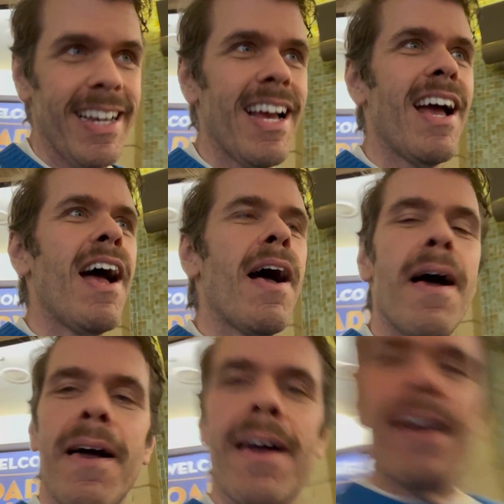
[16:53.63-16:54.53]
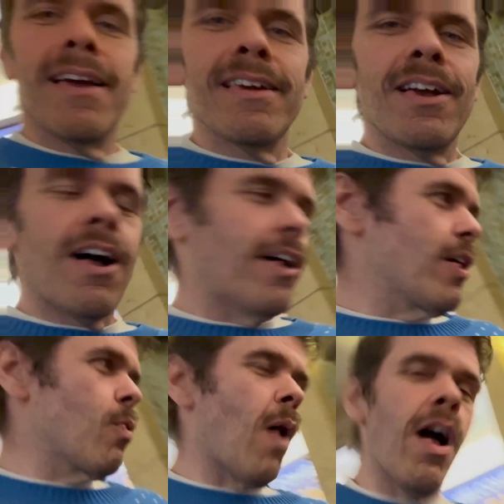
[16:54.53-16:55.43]
Thank you, Dad. Oh,
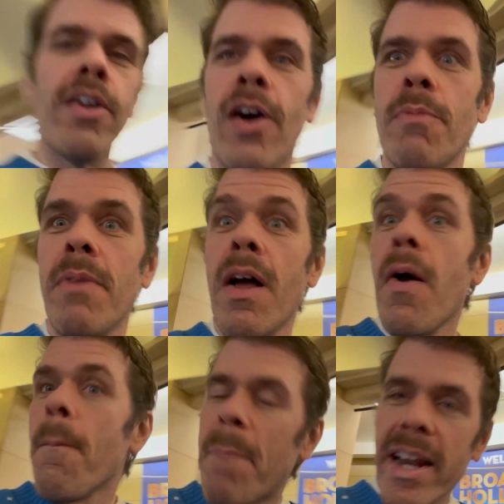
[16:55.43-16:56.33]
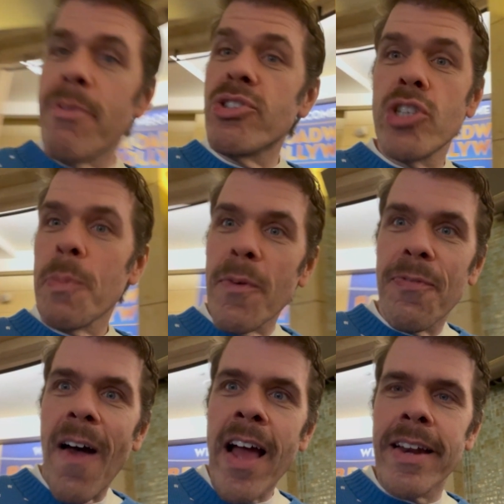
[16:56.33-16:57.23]
you're welcome. But it was super
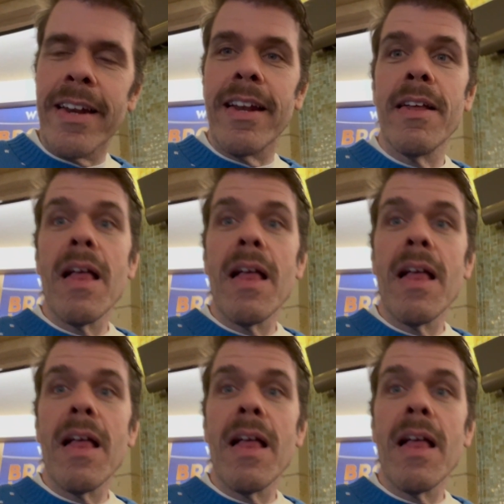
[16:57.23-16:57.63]
fun.